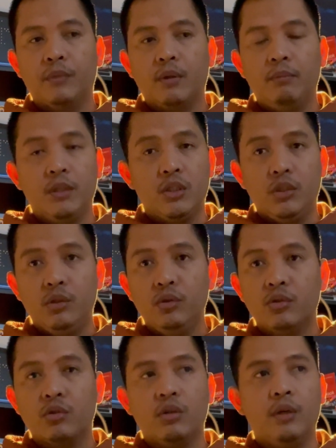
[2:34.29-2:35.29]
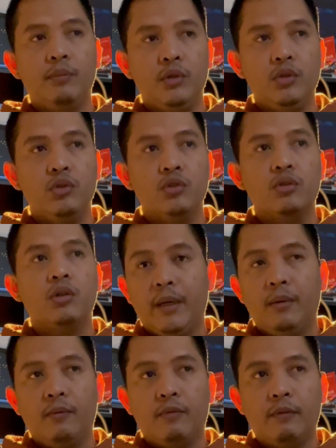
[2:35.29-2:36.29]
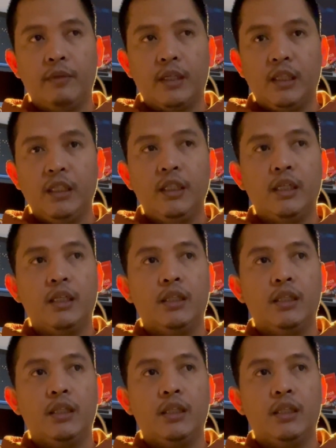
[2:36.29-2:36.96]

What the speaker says: misuse or abuse from the cleaning.